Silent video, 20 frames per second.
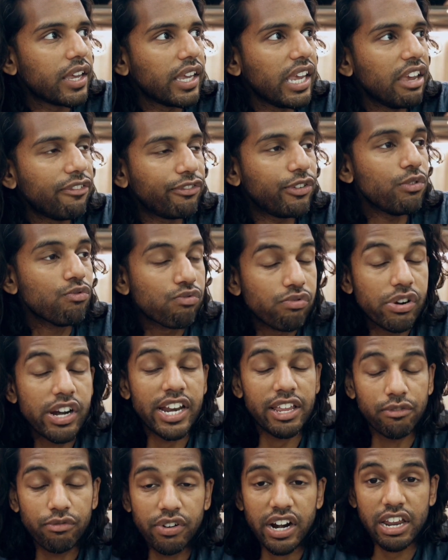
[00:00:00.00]
If you
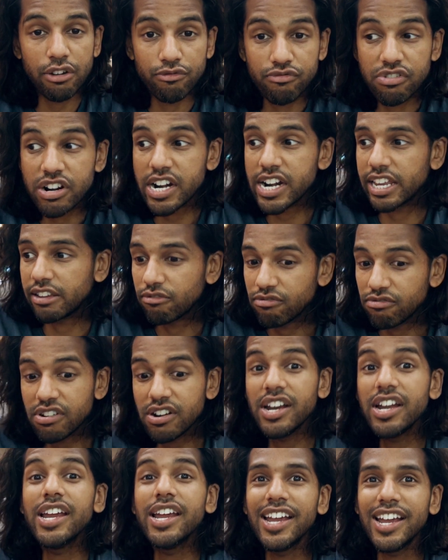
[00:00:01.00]
really, really, really,
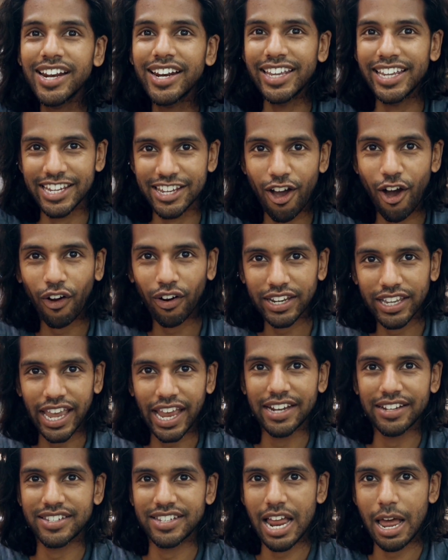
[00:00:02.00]
really can't
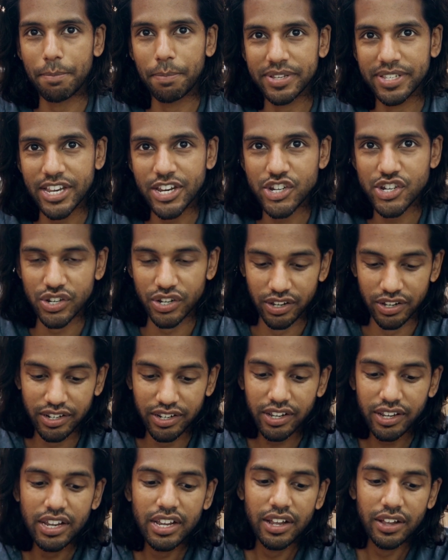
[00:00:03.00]
get into that
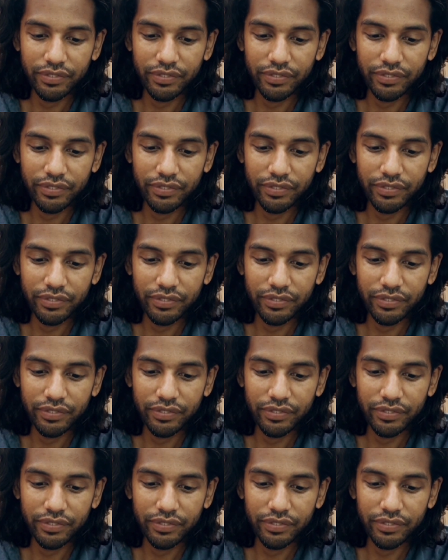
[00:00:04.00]
position,